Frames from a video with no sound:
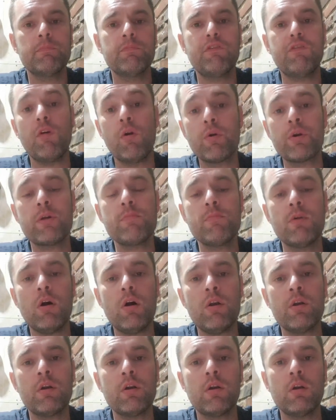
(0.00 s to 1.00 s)
forum
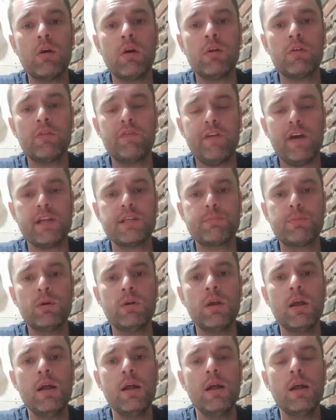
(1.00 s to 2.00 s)
on
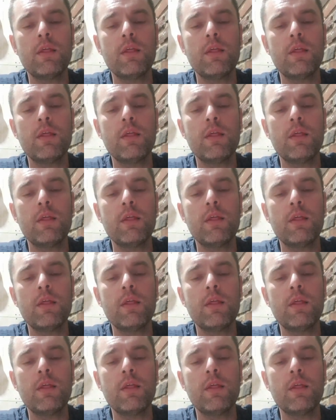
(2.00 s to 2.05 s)
Facebook,